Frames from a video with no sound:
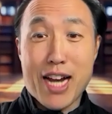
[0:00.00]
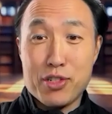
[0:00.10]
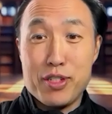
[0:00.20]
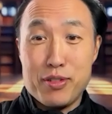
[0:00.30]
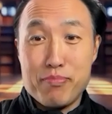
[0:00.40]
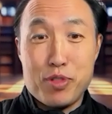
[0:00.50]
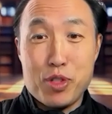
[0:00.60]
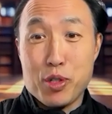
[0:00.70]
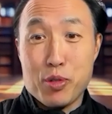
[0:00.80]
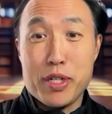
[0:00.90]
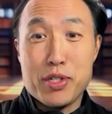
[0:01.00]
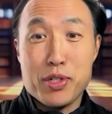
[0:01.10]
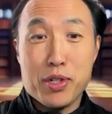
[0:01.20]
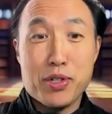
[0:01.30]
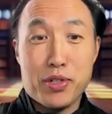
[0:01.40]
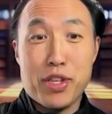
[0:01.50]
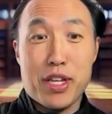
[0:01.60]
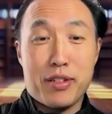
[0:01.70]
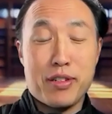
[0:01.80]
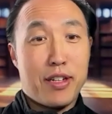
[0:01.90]
actually do your research,
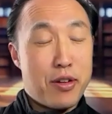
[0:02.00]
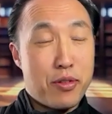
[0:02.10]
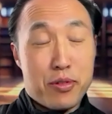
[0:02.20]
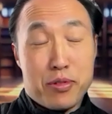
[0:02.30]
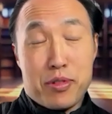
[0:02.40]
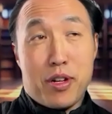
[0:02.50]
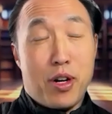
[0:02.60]
then, there's